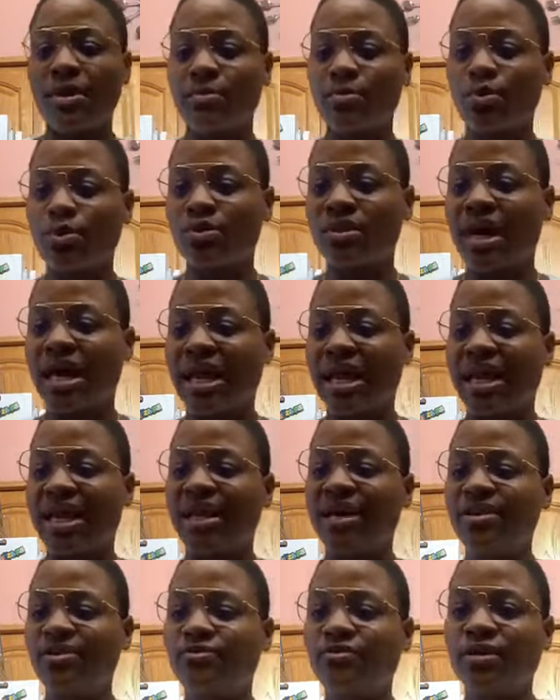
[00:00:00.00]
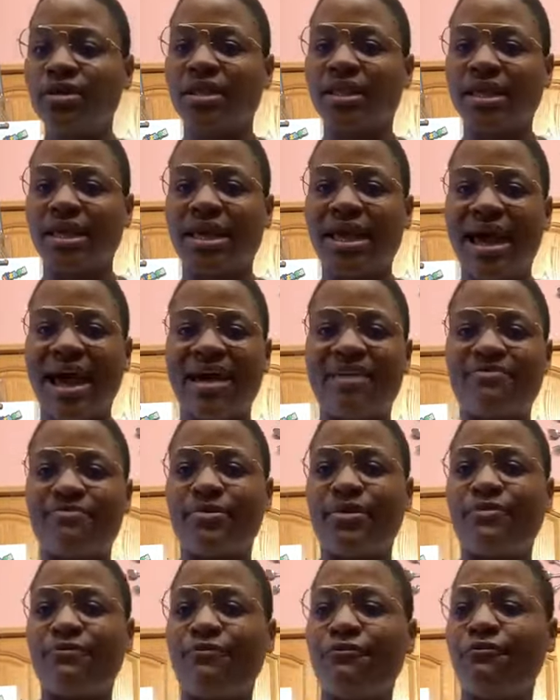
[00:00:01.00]
People that literally
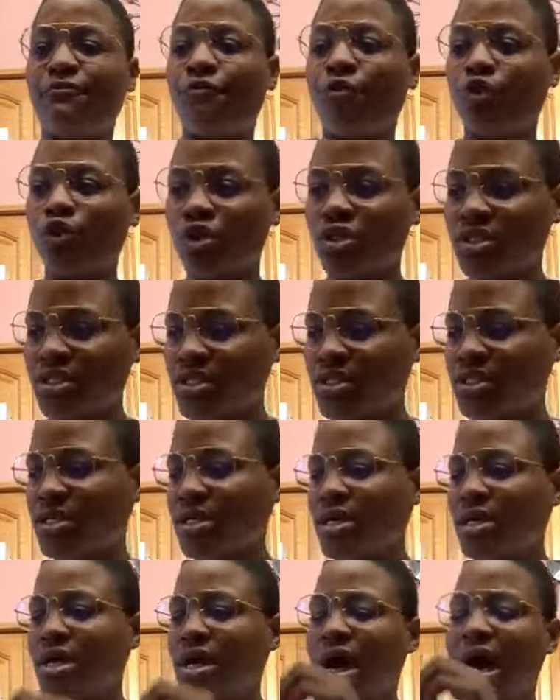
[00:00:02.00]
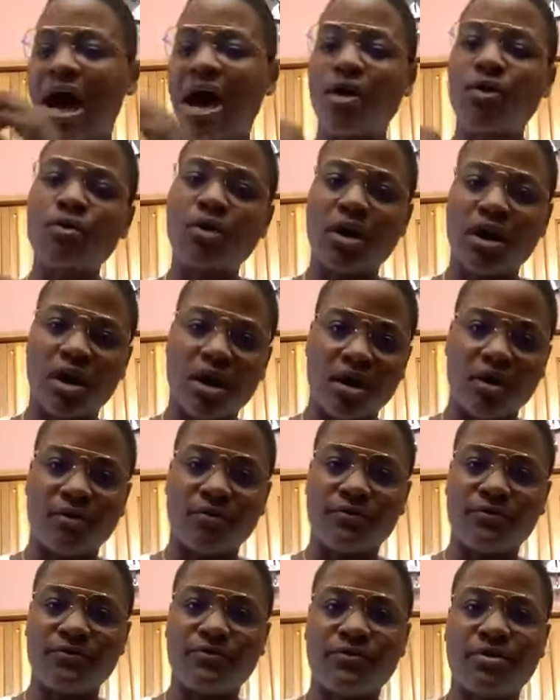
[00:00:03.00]
have been forced out
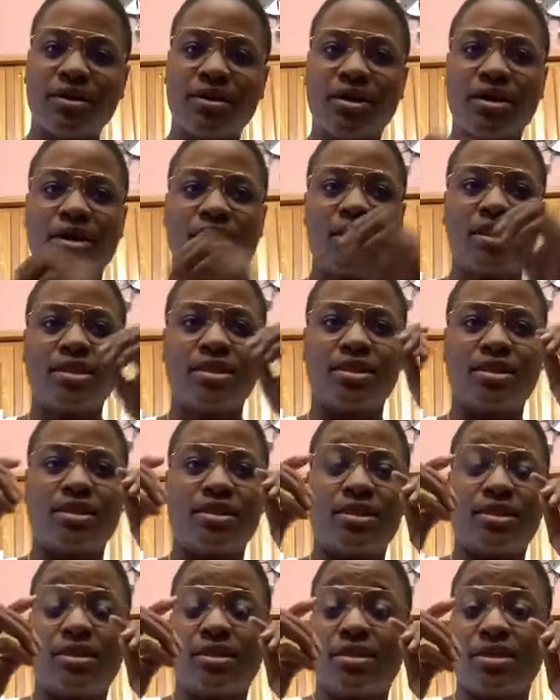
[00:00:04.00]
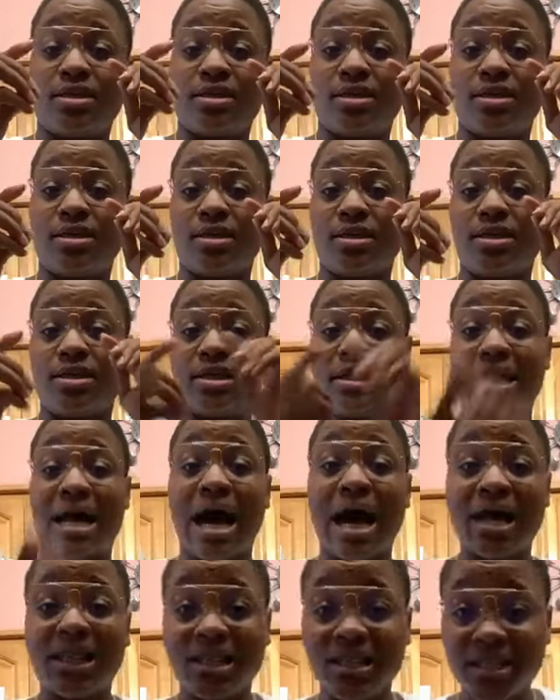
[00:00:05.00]
of the
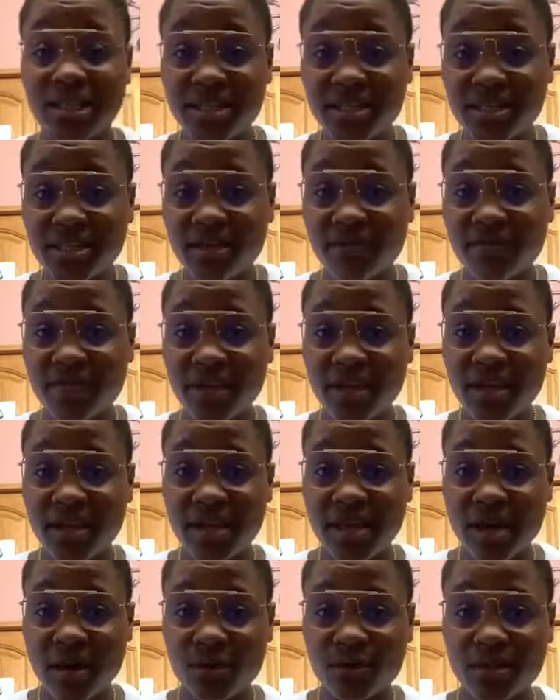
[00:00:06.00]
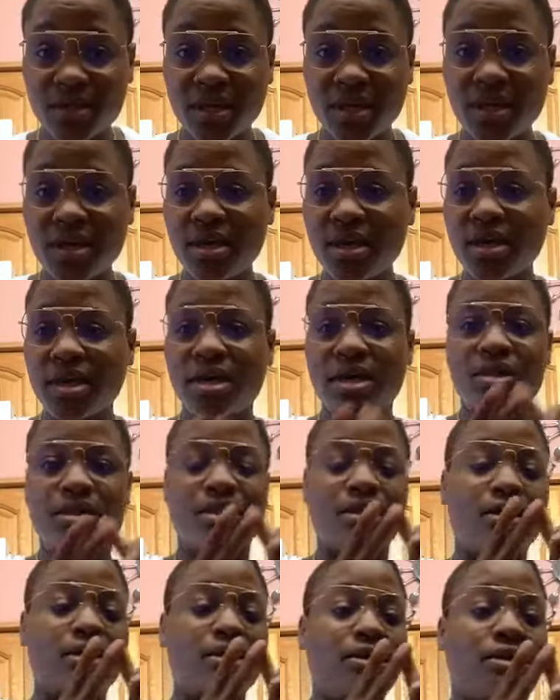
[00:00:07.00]
knowledge of eating healthy,
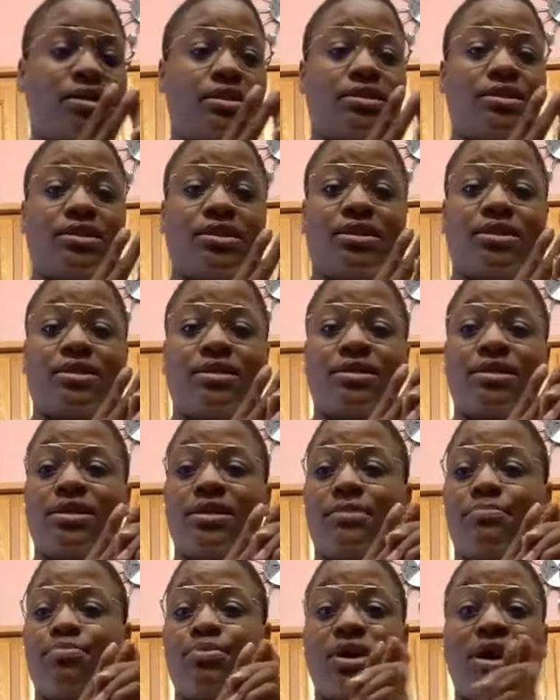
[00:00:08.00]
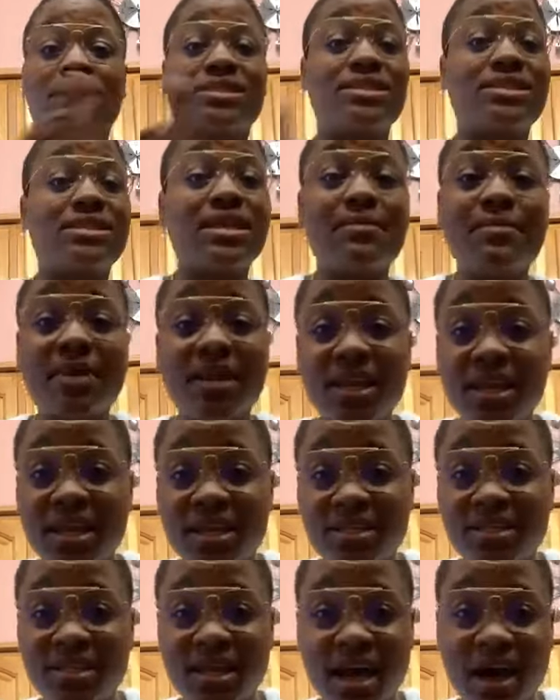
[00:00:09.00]
the
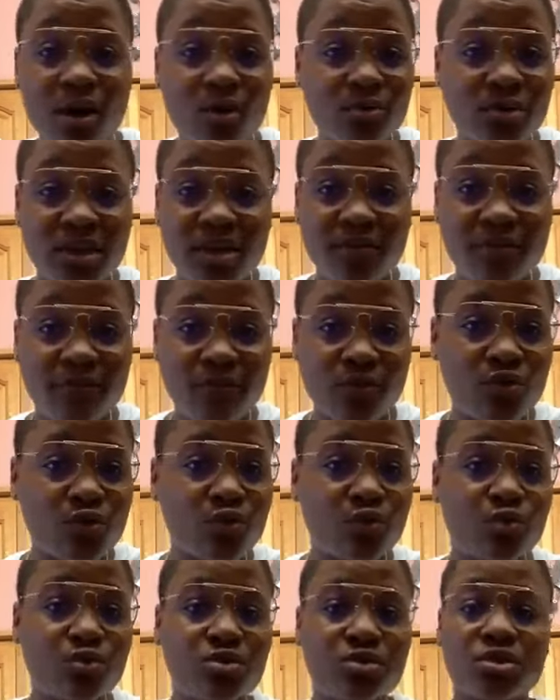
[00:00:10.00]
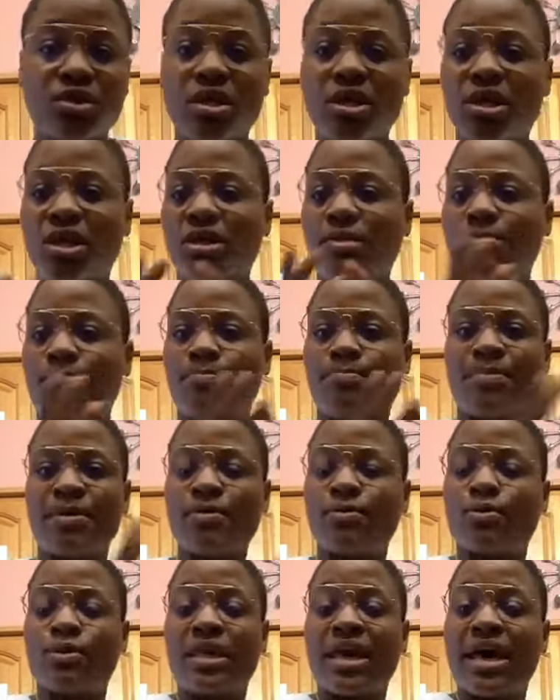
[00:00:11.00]
proximity to healthy foods,
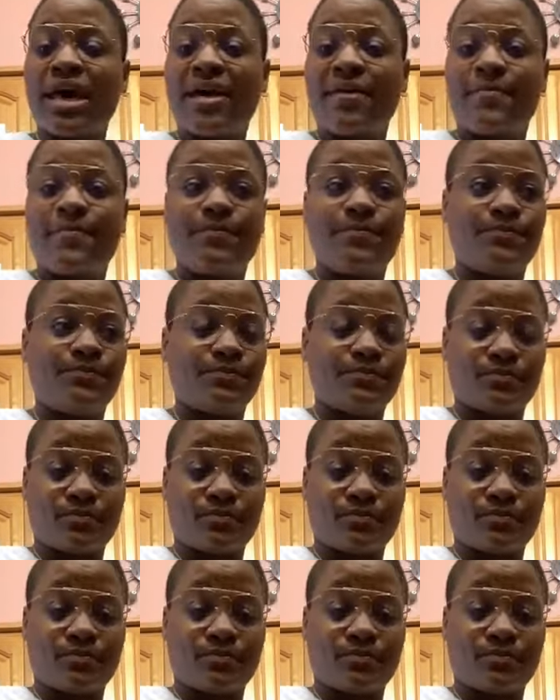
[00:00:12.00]
people that